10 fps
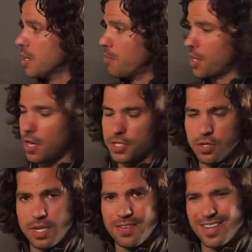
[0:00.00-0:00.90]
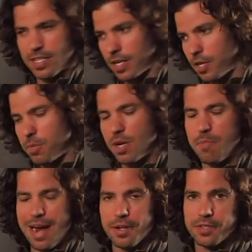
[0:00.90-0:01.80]
but also gives us a little bit of
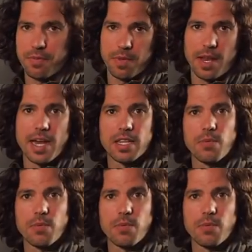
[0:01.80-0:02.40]
bounce from the light